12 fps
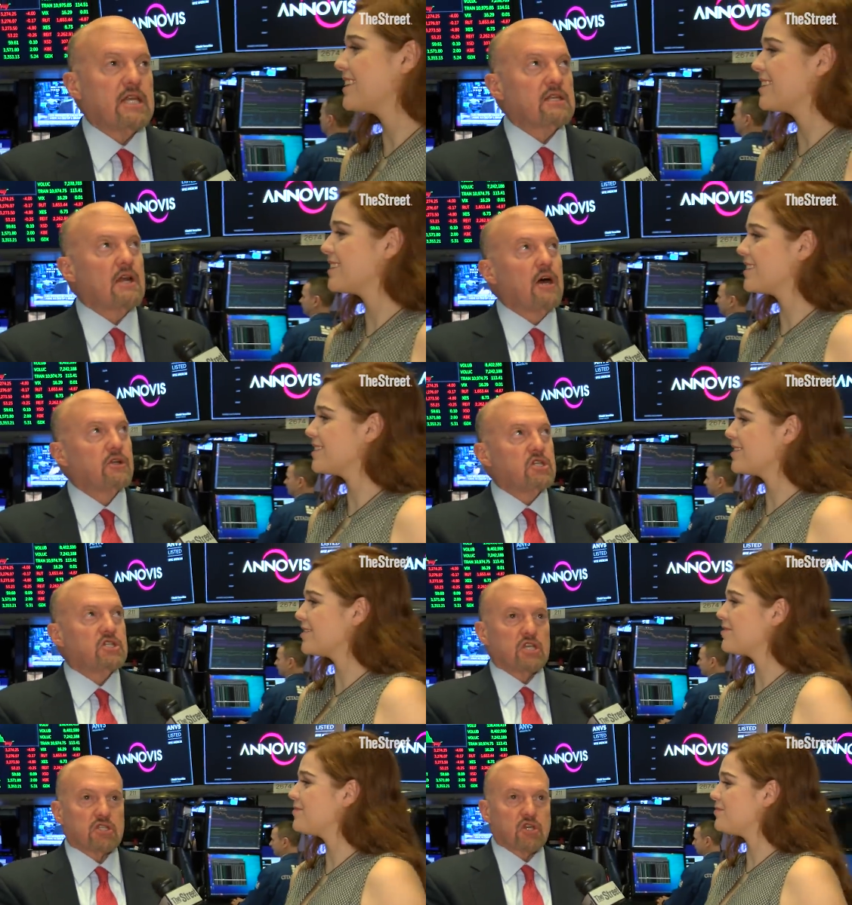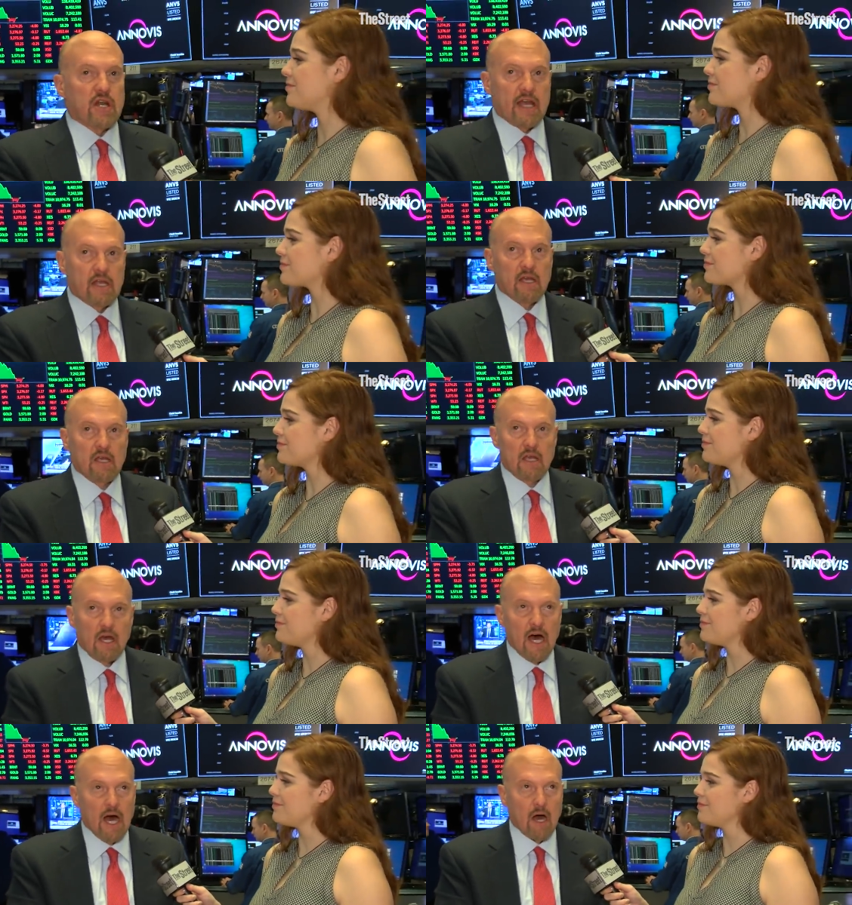Speaker 1: Technologies yesterday
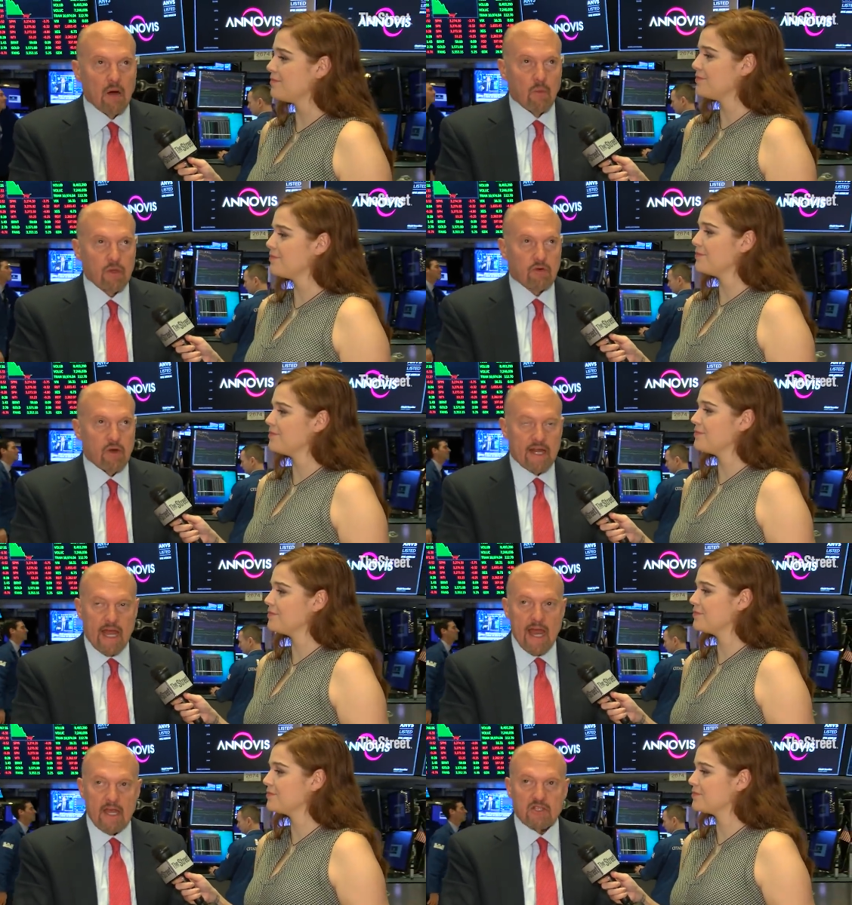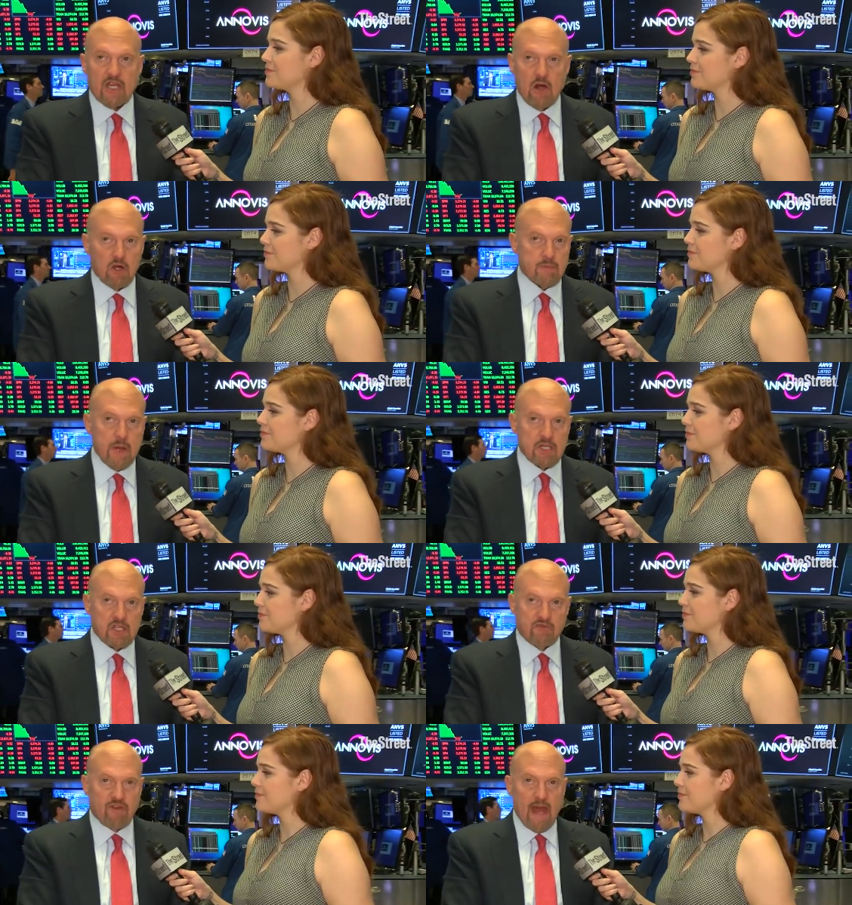uh, with Greg Hayes,
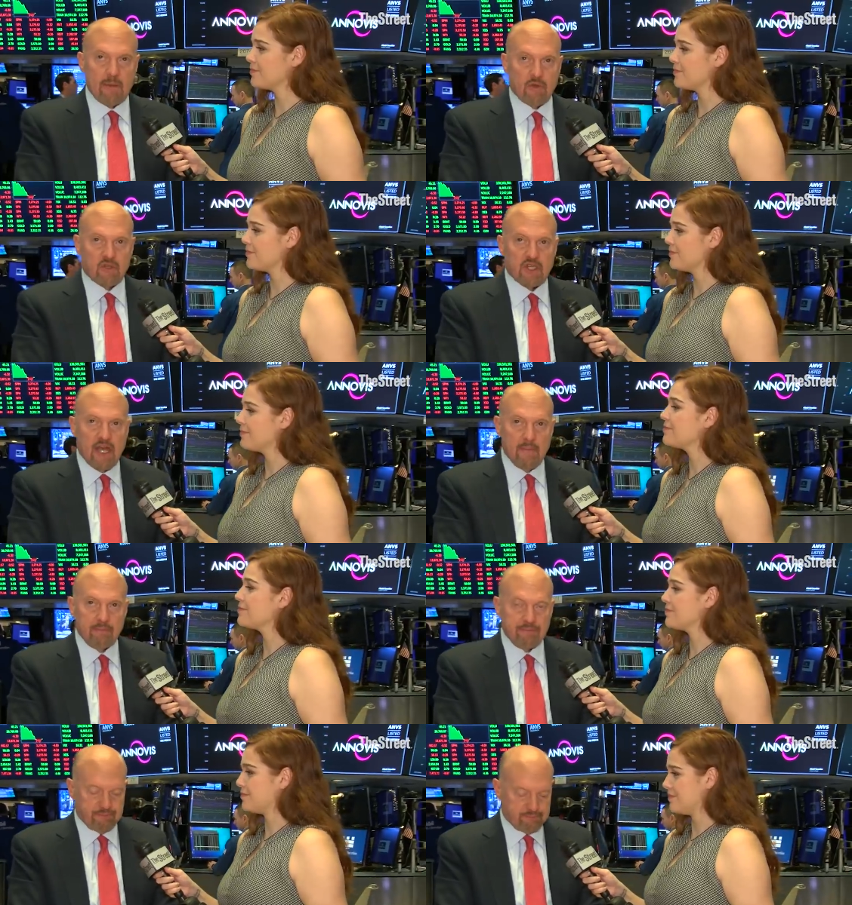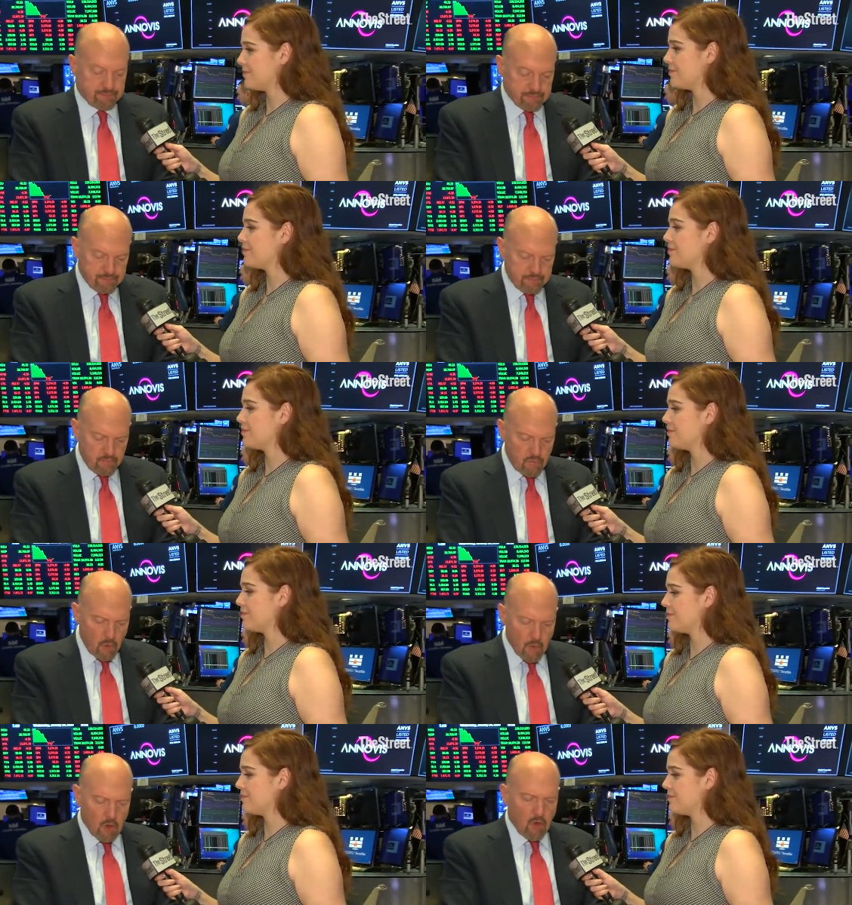aerospace is fabulous, and
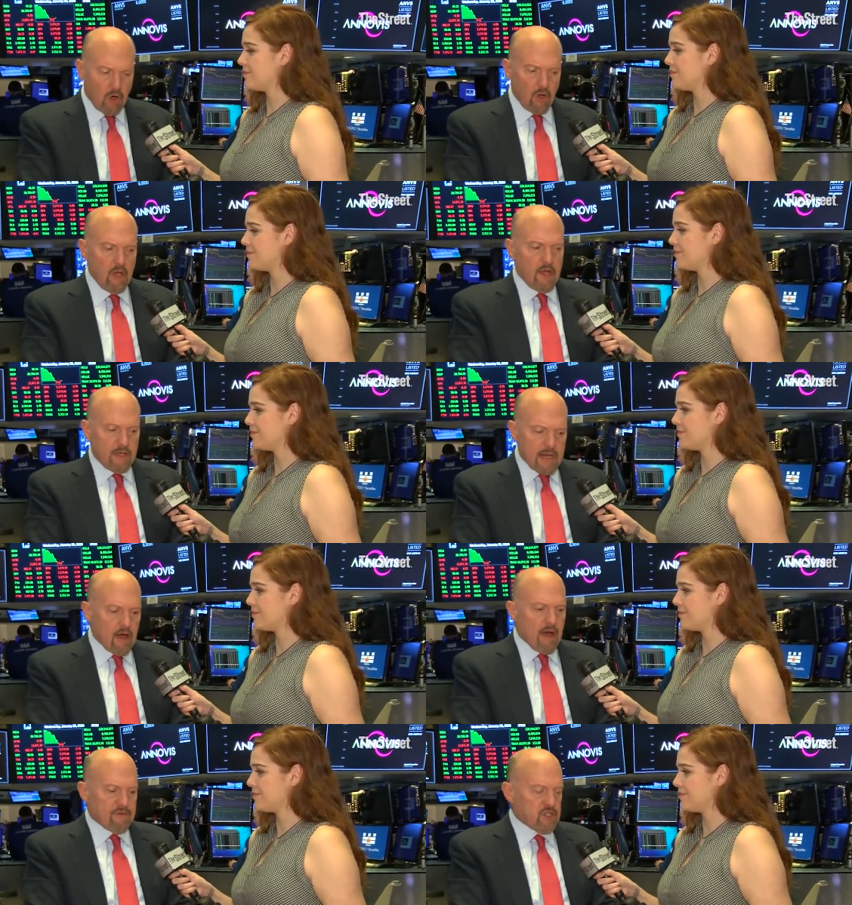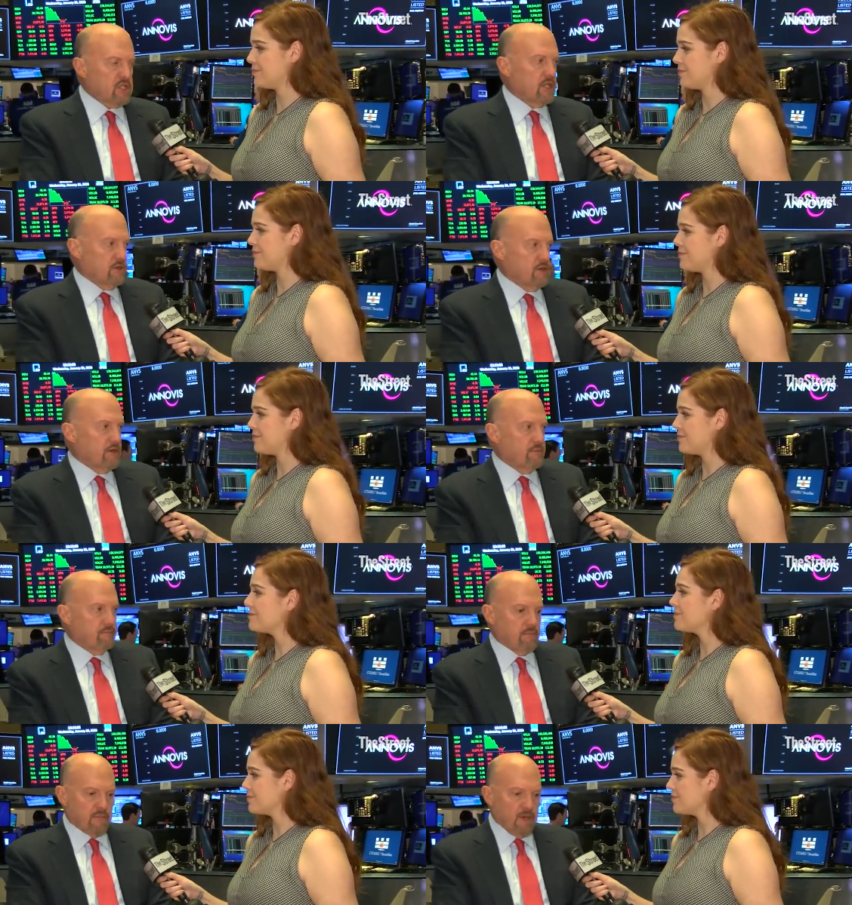we all now obviously the
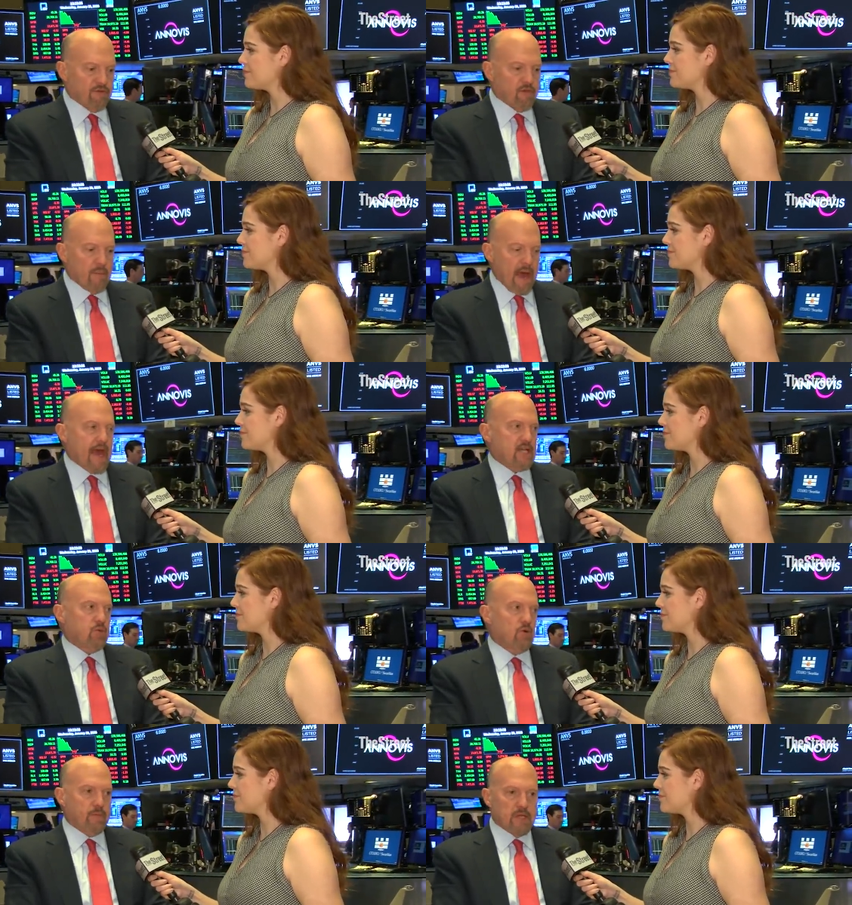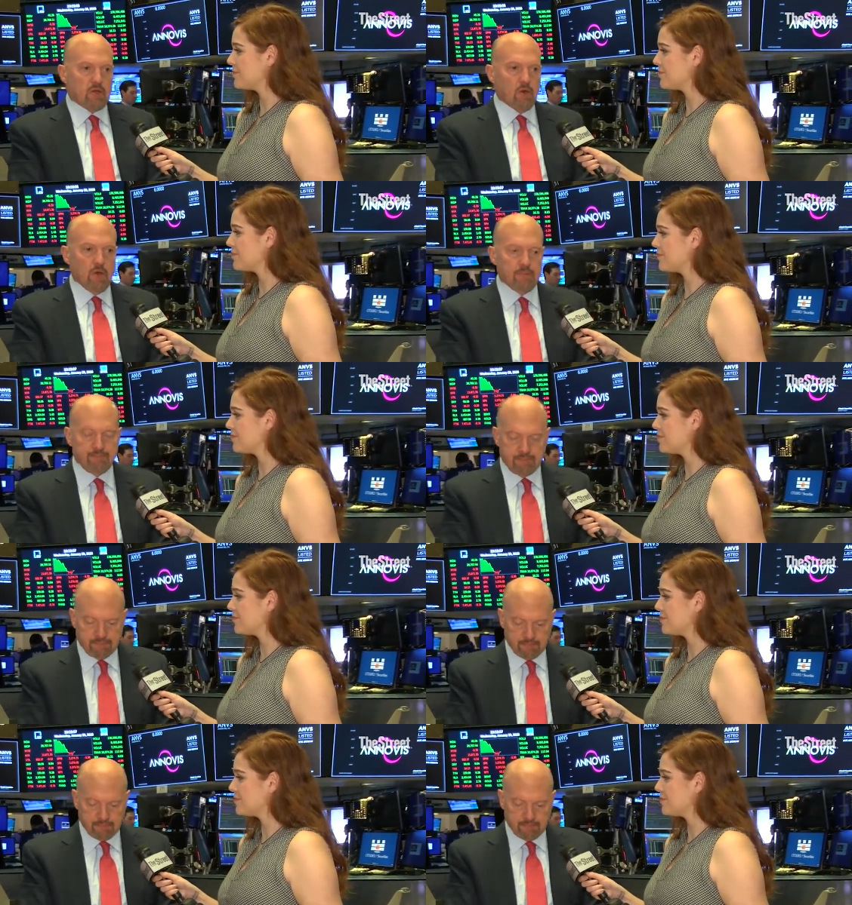if the Max were to be good